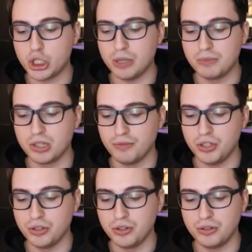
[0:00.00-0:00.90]
The
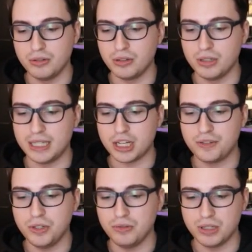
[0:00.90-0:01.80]
shims.view or
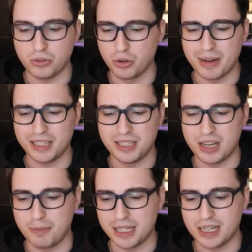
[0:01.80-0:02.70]
dash view is
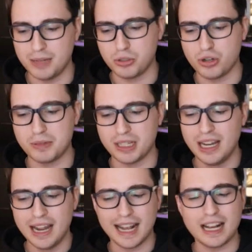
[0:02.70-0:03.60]
automatically set up by TypeScript.